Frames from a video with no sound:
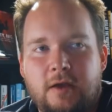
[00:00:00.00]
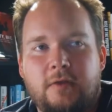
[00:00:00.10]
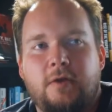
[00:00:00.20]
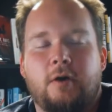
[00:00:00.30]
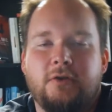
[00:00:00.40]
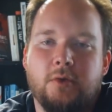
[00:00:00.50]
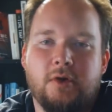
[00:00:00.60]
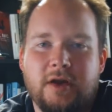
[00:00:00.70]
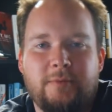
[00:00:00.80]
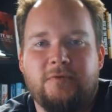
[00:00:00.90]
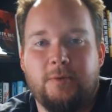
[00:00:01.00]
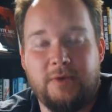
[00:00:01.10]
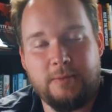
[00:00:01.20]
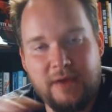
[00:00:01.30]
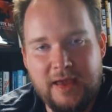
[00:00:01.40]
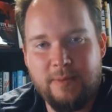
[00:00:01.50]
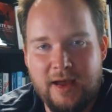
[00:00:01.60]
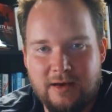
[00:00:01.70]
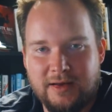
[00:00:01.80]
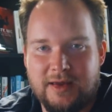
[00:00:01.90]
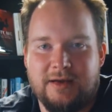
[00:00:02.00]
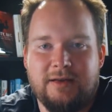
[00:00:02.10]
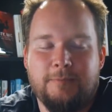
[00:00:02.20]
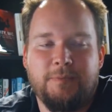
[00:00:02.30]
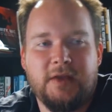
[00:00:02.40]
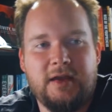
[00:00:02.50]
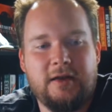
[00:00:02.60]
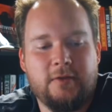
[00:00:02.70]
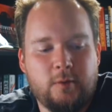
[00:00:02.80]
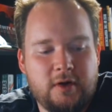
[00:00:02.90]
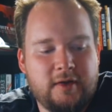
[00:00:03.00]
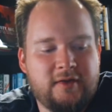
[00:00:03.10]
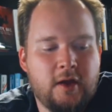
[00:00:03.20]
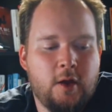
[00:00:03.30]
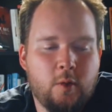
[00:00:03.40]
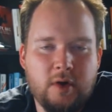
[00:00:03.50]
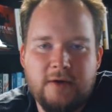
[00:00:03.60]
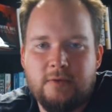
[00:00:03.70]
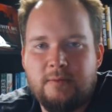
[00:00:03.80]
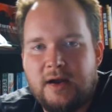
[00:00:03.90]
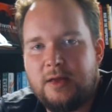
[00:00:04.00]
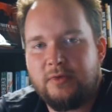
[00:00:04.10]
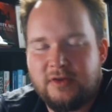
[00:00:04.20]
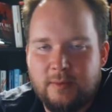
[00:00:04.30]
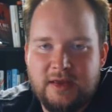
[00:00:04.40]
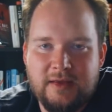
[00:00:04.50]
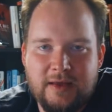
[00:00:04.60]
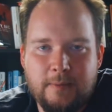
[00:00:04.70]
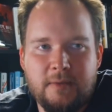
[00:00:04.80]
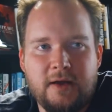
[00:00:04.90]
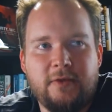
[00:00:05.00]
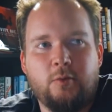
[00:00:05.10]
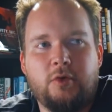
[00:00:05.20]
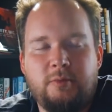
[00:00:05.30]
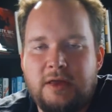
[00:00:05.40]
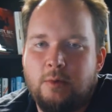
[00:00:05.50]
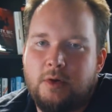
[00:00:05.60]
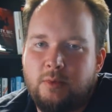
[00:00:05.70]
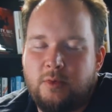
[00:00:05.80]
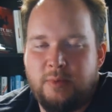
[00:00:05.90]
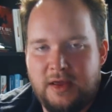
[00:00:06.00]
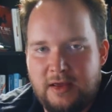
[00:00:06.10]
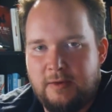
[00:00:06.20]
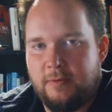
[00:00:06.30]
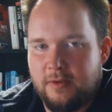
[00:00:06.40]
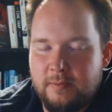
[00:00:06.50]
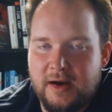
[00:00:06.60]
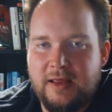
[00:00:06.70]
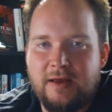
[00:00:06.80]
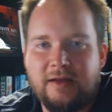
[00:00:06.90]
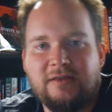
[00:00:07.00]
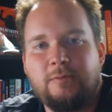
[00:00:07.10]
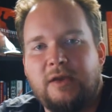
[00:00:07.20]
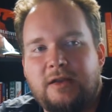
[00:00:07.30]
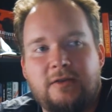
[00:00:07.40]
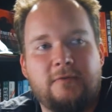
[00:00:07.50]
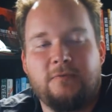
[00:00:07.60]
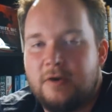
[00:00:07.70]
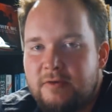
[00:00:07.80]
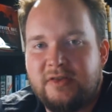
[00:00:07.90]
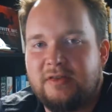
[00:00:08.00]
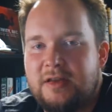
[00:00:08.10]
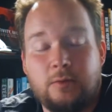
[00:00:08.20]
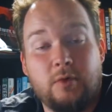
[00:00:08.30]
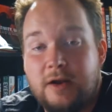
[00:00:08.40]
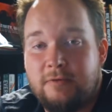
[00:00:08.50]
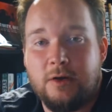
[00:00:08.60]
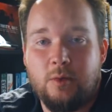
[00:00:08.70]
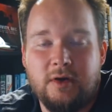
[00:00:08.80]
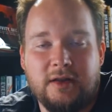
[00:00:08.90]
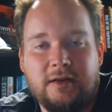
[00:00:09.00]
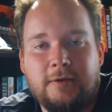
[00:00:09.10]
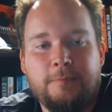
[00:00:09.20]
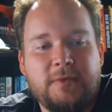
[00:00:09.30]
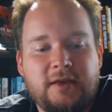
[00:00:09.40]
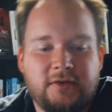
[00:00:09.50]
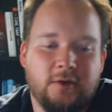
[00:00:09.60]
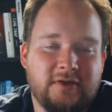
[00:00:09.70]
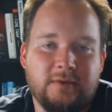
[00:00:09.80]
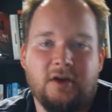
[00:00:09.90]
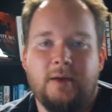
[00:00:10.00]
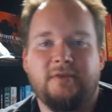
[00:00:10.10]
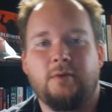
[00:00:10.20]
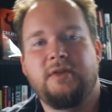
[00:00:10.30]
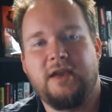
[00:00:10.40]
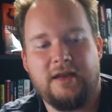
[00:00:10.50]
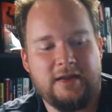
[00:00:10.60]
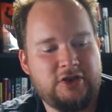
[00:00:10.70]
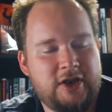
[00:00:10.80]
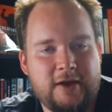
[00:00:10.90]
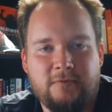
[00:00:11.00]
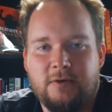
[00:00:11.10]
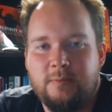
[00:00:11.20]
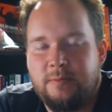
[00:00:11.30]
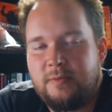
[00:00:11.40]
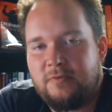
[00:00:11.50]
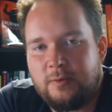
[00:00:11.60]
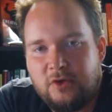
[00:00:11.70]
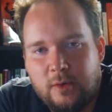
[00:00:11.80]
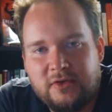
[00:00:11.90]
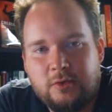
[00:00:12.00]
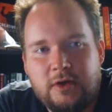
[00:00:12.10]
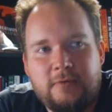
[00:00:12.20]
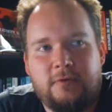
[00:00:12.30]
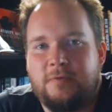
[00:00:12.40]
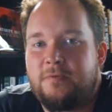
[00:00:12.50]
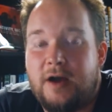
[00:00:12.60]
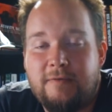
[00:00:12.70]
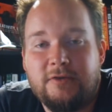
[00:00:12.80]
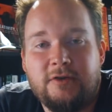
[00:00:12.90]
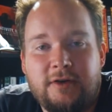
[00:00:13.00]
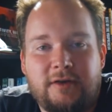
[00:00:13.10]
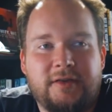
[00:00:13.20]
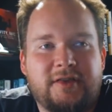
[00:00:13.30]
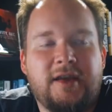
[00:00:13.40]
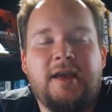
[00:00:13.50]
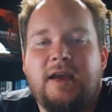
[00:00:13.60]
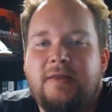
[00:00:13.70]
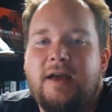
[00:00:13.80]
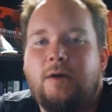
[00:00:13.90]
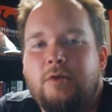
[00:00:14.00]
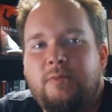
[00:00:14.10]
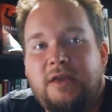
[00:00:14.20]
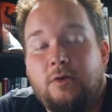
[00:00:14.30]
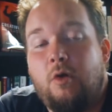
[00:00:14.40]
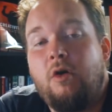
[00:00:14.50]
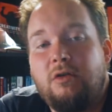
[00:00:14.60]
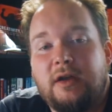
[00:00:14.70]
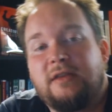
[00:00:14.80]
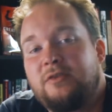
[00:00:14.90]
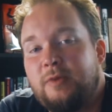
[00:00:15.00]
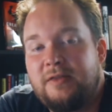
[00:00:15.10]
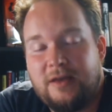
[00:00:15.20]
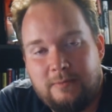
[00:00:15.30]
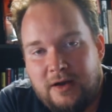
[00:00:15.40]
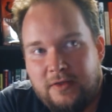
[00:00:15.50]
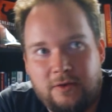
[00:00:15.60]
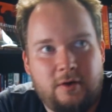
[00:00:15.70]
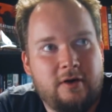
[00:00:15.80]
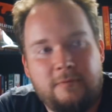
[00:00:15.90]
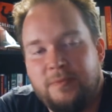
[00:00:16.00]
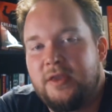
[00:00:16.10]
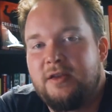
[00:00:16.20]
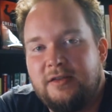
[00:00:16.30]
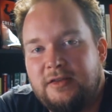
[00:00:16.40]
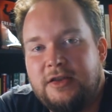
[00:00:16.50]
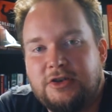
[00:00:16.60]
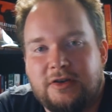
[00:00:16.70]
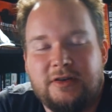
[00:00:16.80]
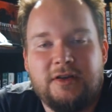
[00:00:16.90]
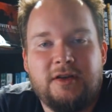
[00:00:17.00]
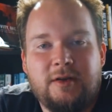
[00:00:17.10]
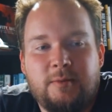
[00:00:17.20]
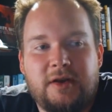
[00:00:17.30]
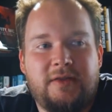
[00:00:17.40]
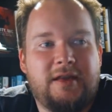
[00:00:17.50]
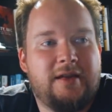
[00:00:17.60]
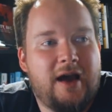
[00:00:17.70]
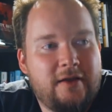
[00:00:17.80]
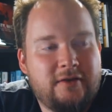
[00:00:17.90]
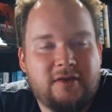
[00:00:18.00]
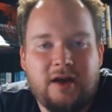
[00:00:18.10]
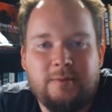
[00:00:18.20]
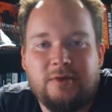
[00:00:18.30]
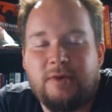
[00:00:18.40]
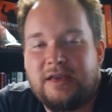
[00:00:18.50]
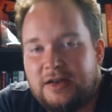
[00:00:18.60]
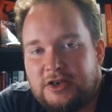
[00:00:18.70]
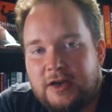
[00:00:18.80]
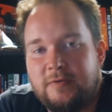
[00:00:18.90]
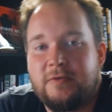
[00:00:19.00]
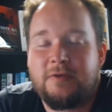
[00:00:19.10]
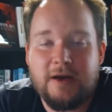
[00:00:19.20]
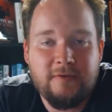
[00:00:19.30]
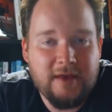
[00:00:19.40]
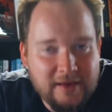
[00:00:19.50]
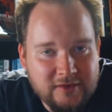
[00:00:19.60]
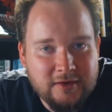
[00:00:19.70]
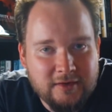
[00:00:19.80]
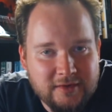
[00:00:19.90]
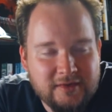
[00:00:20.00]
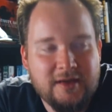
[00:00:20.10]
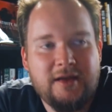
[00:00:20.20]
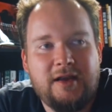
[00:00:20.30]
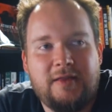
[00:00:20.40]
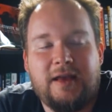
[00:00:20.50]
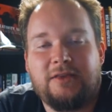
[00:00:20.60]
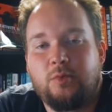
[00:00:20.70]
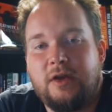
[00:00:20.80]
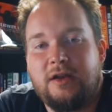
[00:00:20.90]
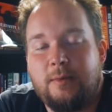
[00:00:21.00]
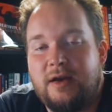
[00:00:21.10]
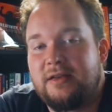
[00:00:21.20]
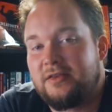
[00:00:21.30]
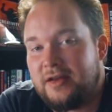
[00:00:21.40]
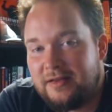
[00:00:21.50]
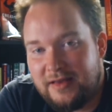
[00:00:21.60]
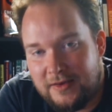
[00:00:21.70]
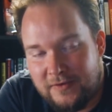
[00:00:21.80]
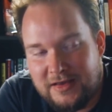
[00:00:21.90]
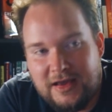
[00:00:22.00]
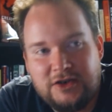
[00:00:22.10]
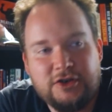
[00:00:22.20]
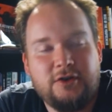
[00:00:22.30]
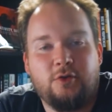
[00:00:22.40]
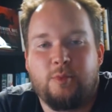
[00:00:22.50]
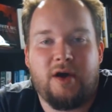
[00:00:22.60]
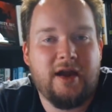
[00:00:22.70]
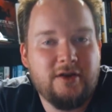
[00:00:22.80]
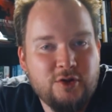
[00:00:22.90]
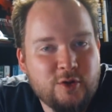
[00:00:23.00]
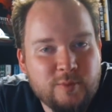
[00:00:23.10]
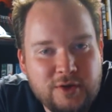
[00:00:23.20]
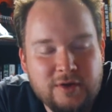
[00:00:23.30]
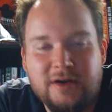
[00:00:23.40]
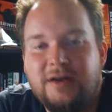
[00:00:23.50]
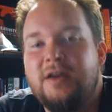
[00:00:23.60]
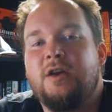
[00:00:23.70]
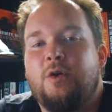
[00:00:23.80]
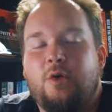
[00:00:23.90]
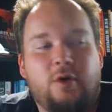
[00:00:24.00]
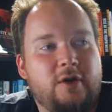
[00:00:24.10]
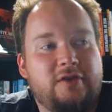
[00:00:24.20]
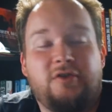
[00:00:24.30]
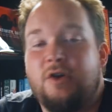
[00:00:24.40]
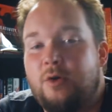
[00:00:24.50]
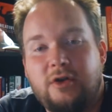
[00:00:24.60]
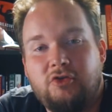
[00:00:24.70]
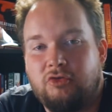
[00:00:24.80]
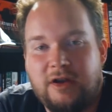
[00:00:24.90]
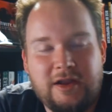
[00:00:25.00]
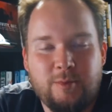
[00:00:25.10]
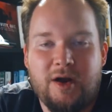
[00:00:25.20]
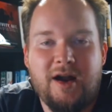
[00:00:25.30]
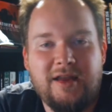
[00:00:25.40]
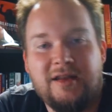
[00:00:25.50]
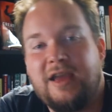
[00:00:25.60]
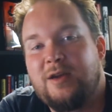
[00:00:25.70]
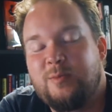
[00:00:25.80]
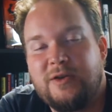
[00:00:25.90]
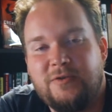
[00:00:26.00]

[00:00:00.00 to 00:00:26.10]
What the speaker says: those would all come from my PayPal account. In other words, whatever money was coming in that month would be what would be the money that I could spend frivolously on whatever I wanted. So sometimes I would get a check from Turbosquid for $500, and that would be all I could spend that month on leisure. But then other times I might get a check for $5,000, and that's when I might decide to take a vacation or buy a new computer or just go and drink and party and hang out with my